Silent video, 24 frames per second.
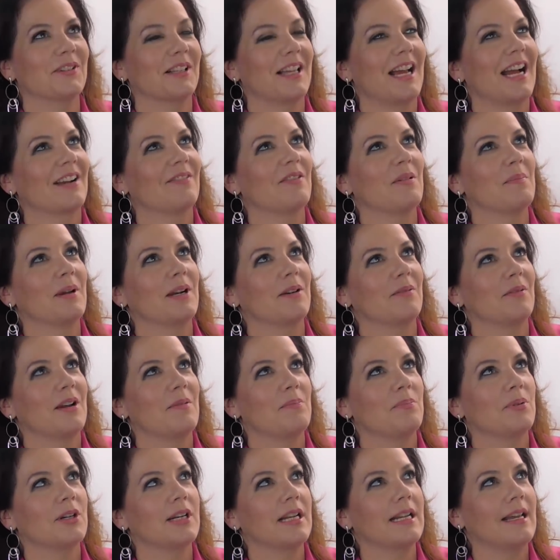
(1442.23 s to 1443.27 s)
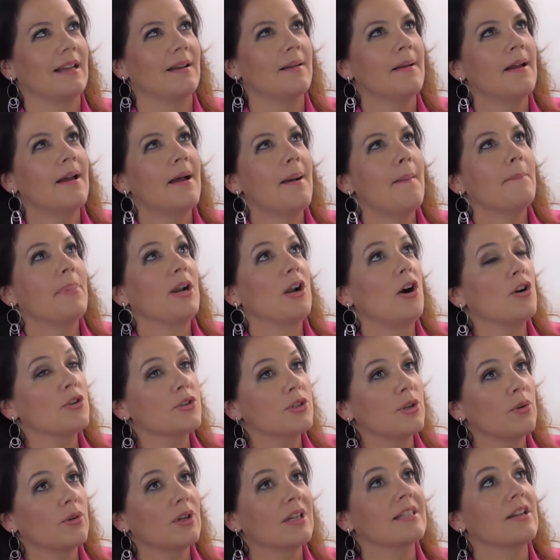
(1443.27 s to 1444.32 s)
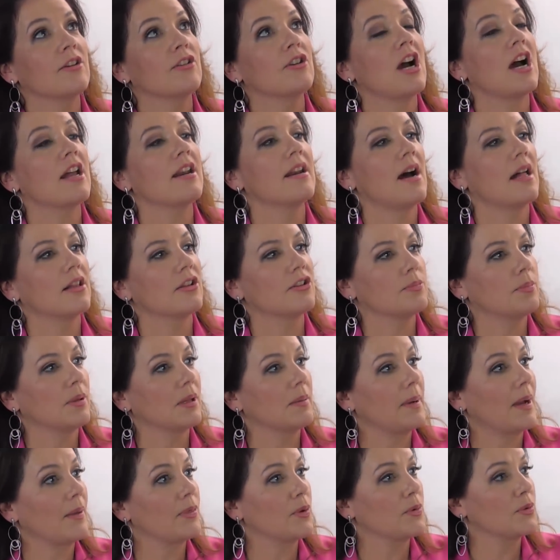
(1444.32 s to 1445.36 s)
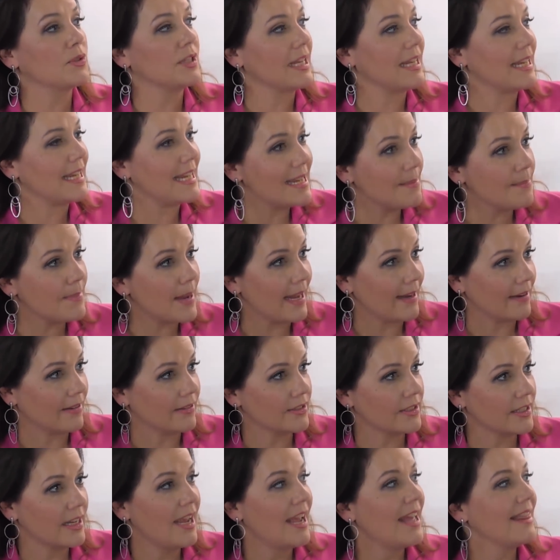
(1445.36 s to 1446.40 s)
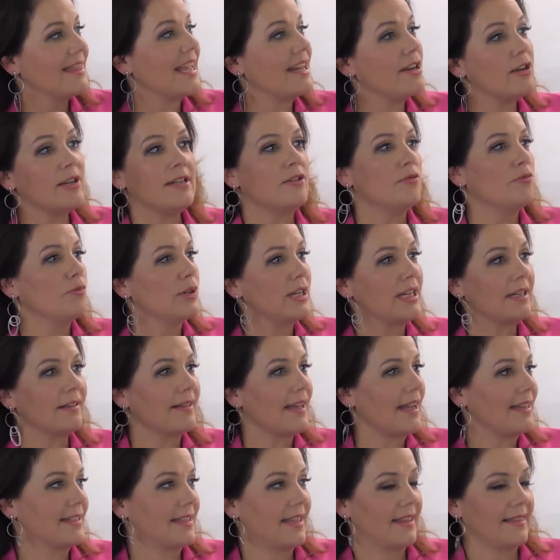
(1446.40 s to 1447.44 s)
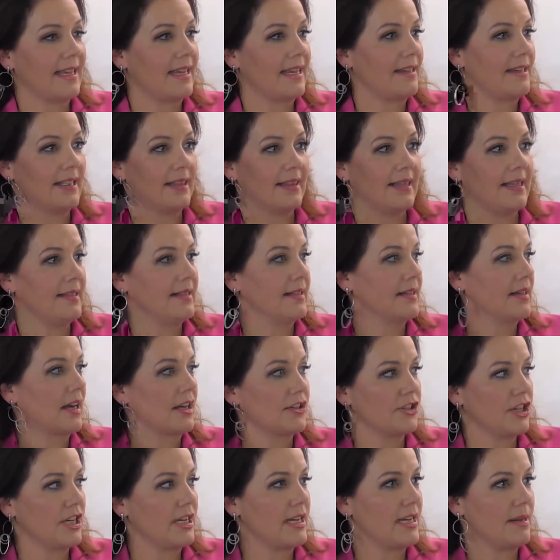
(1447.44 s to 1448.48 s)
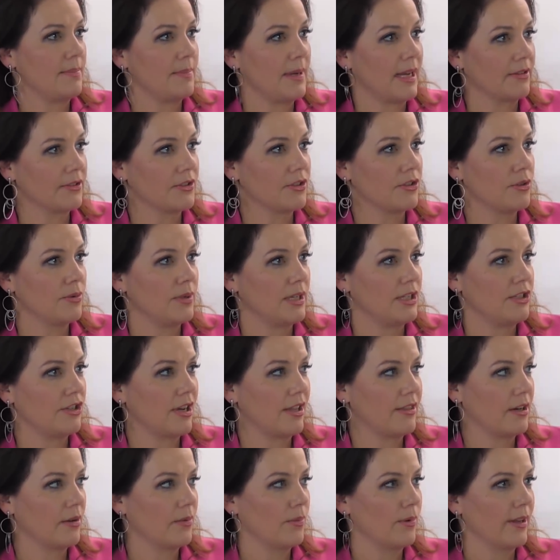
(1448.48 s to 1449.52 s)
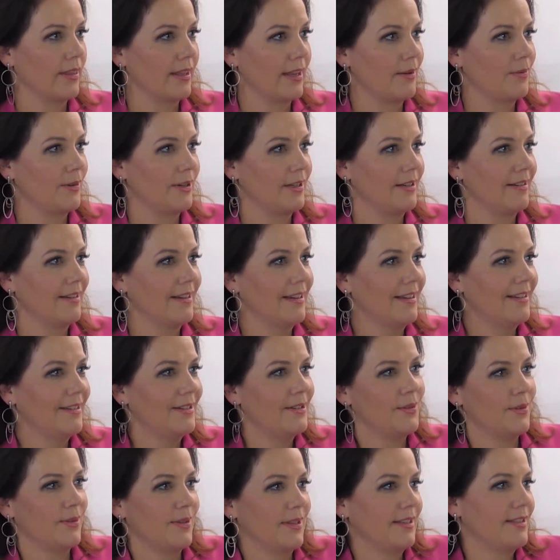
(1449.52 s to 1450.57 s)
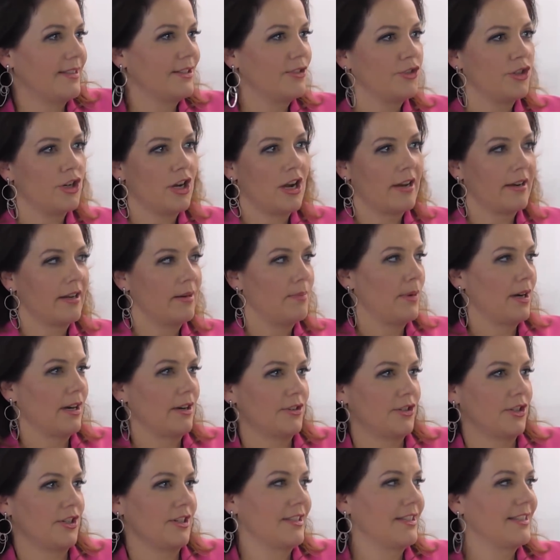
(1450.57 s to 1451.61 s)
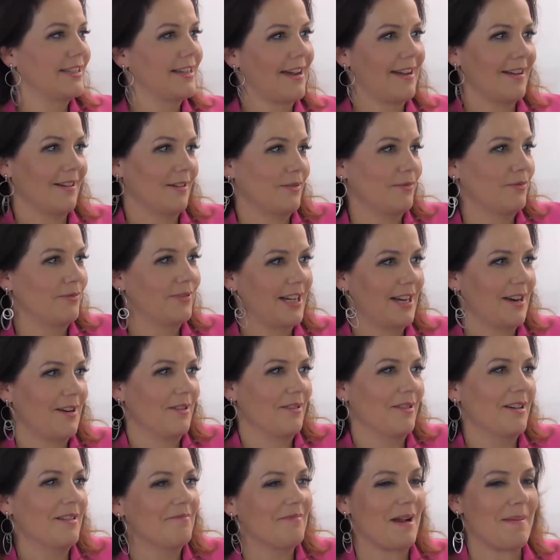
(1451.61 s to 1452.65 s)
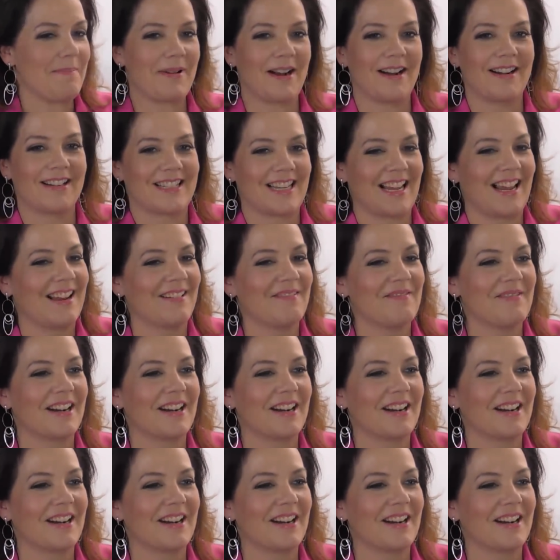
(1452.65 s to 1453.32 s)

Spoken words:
for lack of a better way of putting it, but also because they're not knowledgeable about those emails. They didn't realize that they did these gushy emails to each other where they would do this John and Marcia style, you know, repartee.